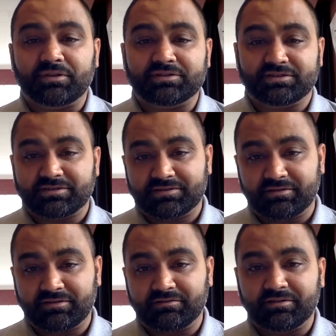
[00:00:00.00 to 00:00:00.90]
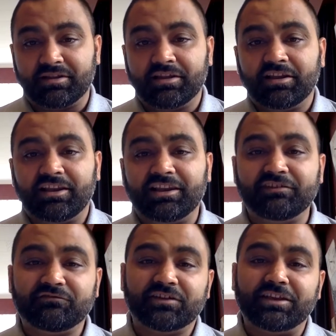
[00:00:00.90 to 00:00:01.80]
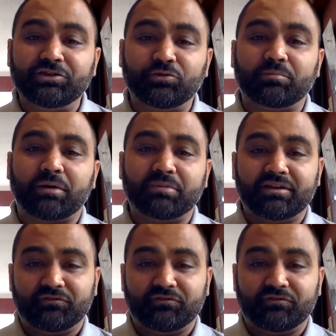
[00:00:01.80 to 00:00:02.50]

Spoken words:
Just live in your bubble.